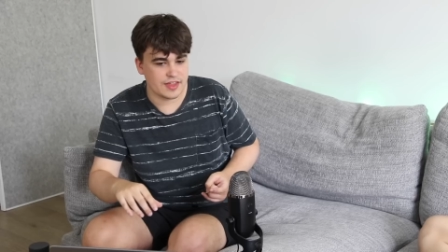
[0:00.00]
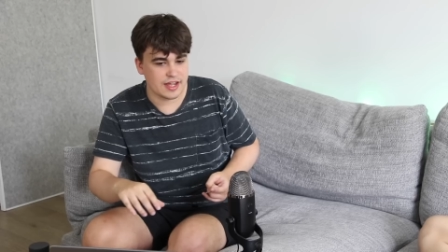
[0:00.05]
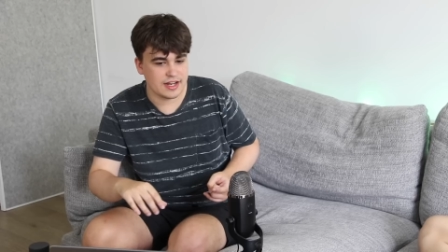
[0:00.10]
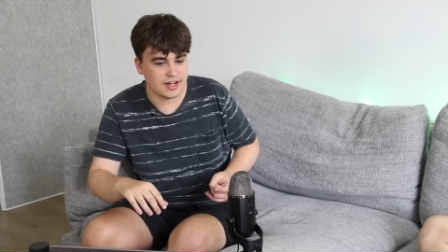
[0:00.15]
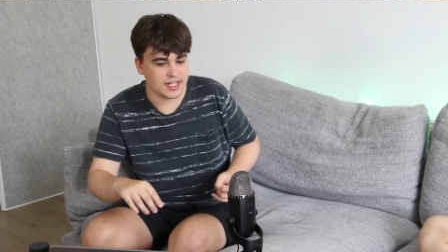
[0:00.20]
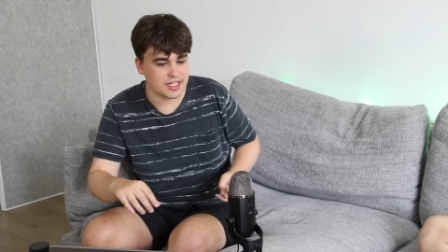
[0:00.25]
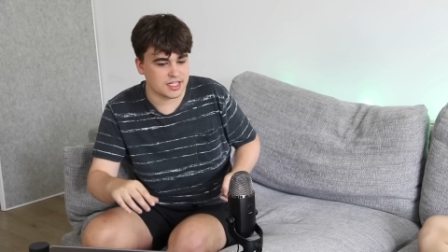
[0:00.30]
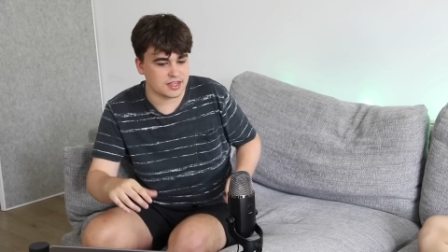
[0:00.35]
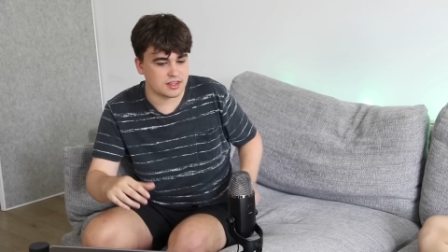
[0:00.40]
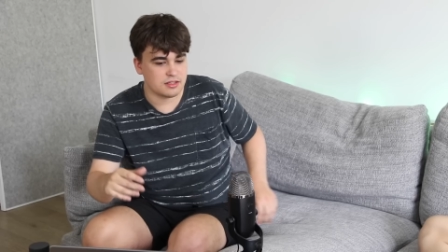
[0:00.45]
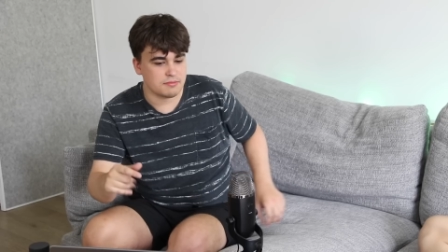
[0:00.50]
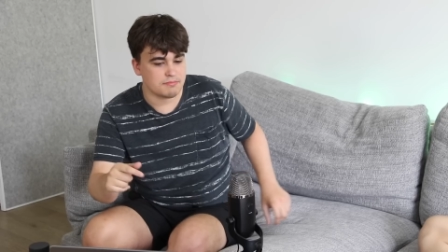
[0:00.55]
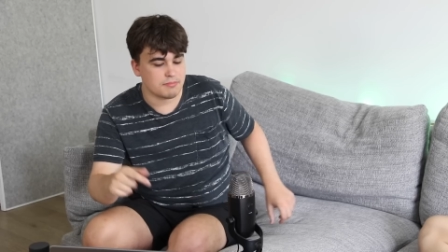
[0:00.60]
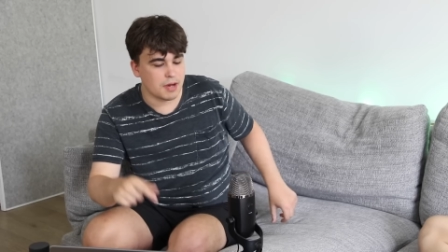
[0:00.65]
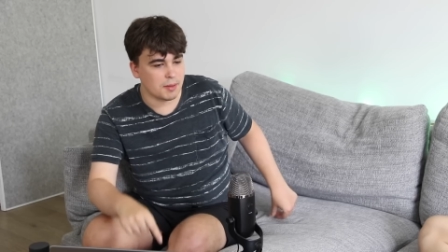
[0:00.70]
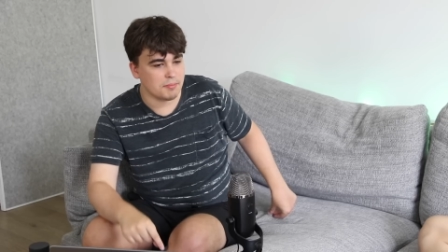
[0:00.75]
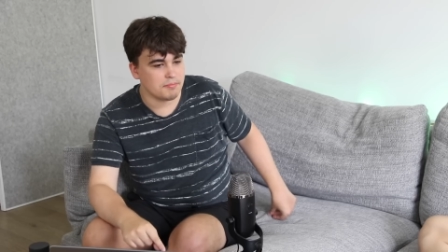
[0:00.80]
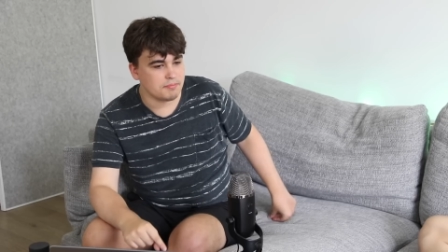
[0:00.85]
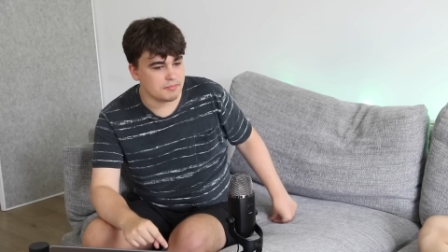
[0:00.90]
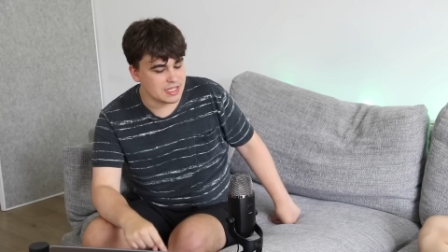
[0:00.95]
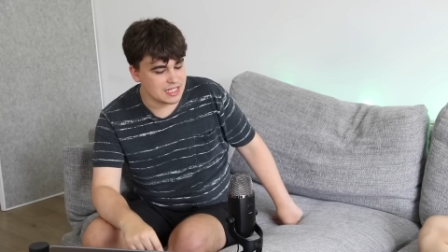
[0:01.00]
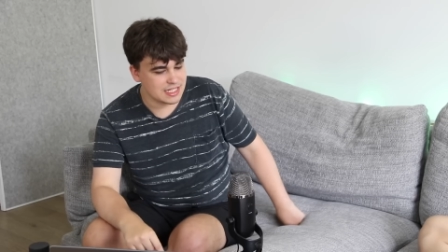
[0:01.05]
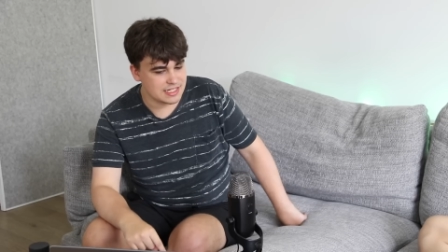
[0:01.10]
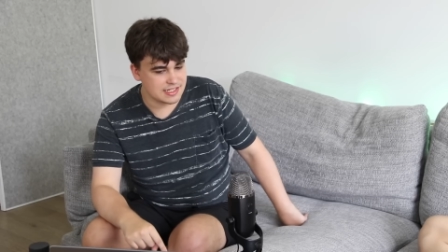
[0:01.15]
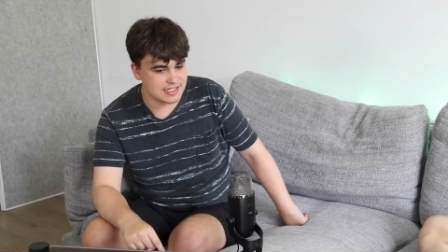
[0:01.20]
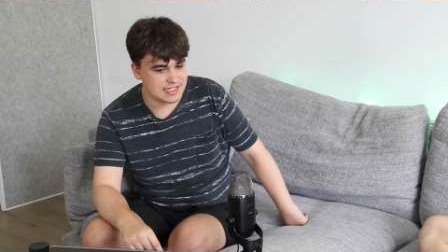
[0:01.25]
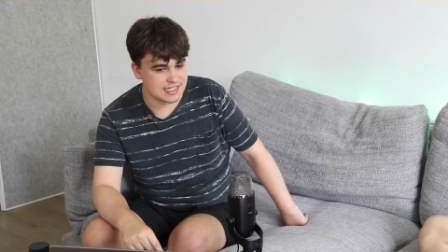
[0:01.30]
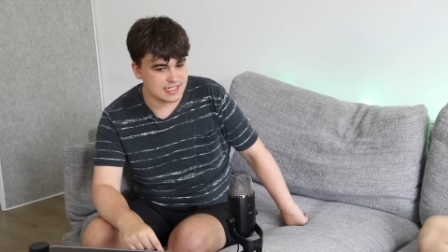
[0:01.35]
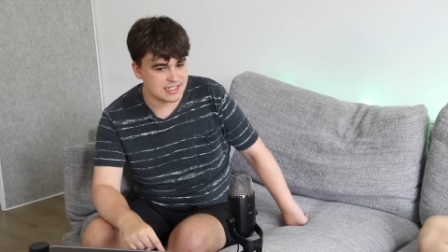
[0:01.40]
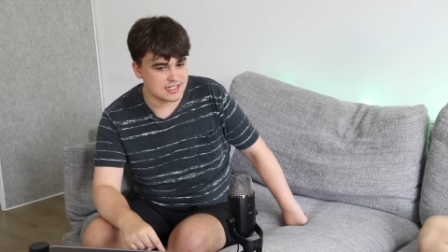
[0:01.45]
then, like, the mum
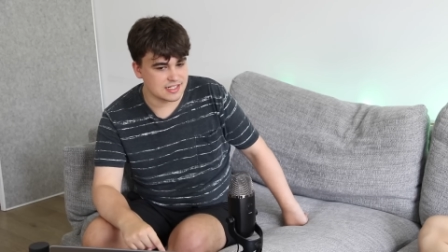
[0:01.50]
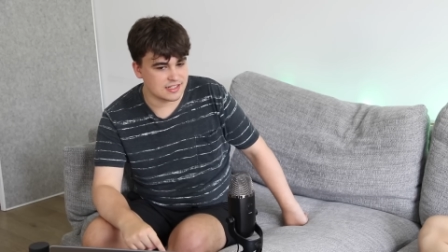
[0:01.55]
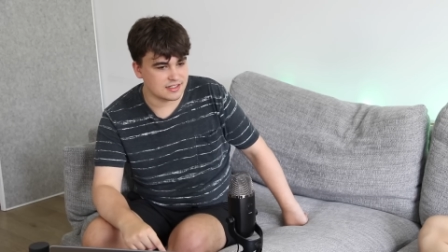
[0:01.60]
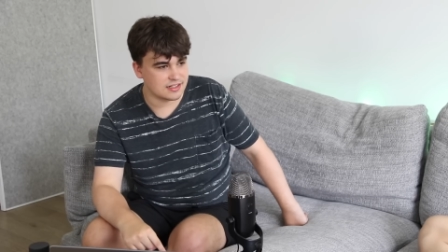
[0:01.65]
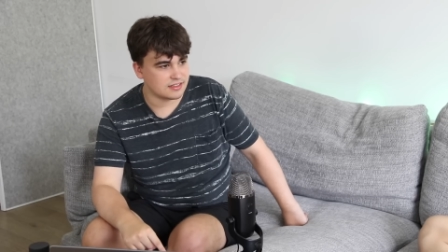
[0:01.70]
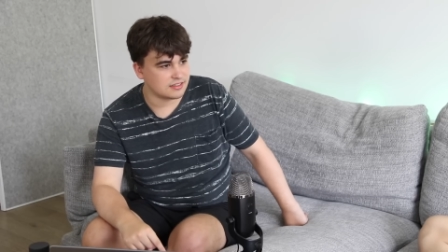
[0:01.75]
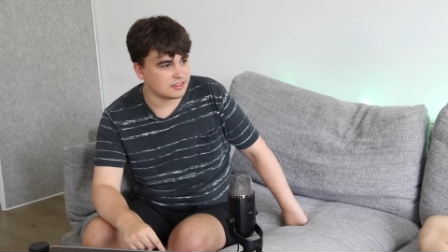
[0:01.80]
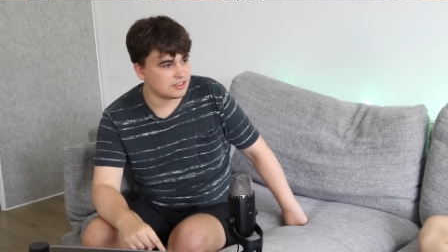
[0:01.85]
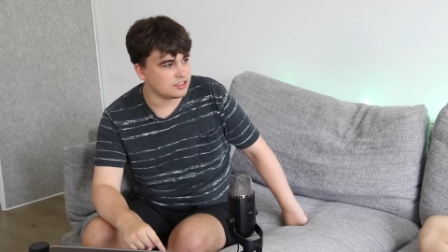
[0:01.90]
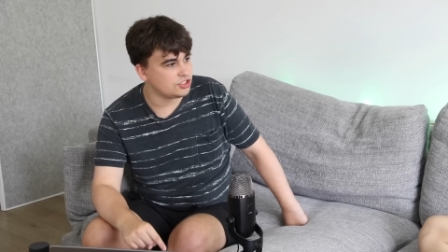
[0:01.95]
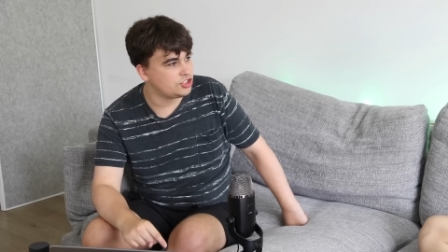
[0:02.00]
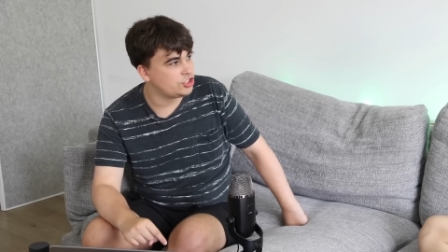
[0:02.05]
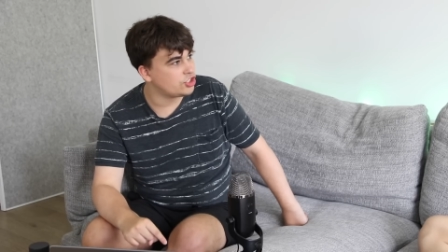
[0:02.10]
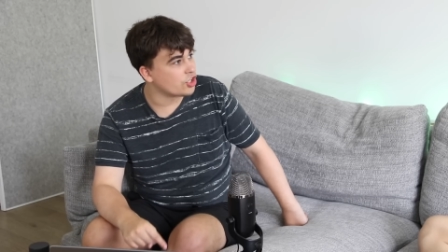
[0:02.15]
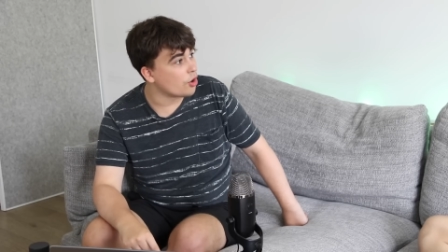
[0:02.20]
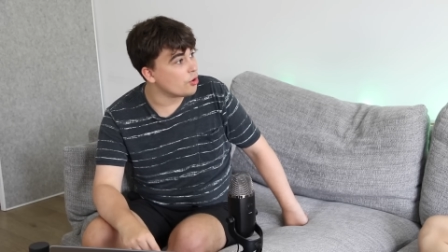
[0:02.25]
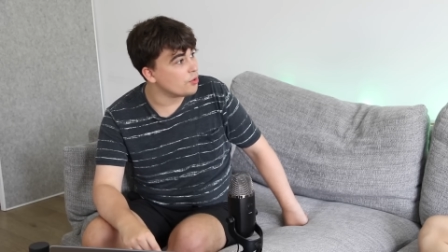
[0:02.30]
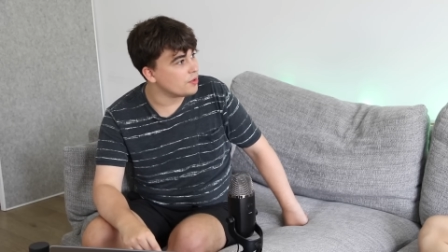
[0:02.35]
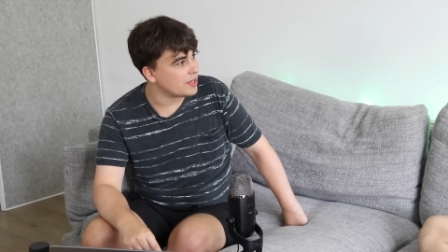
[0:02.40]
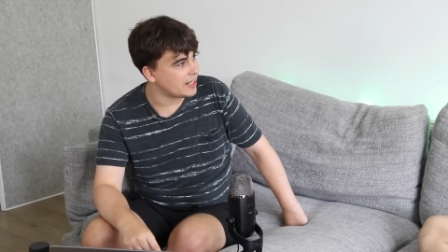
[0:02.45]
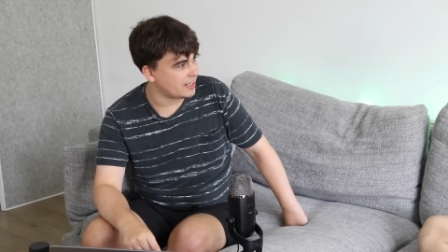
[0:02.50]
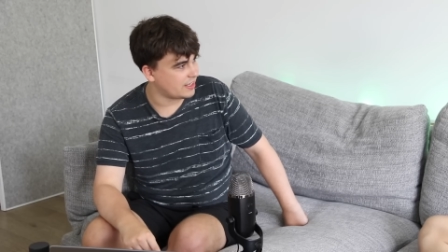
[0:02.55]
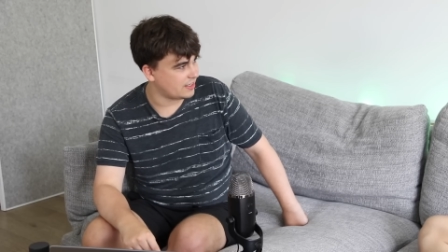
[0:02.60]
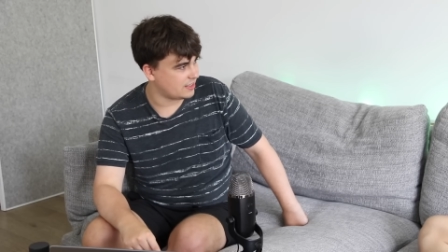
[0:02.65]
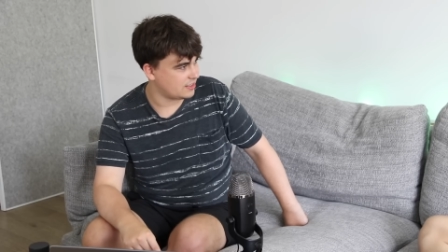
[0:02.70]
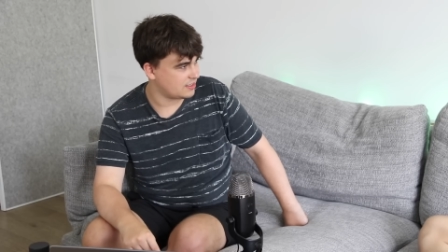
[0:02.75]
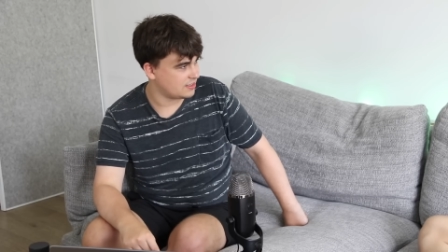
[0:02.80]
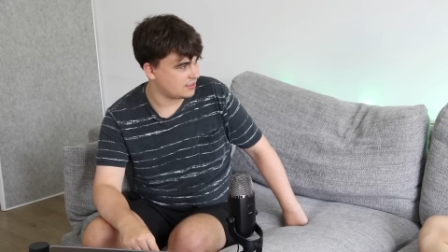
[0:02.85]
meets Joni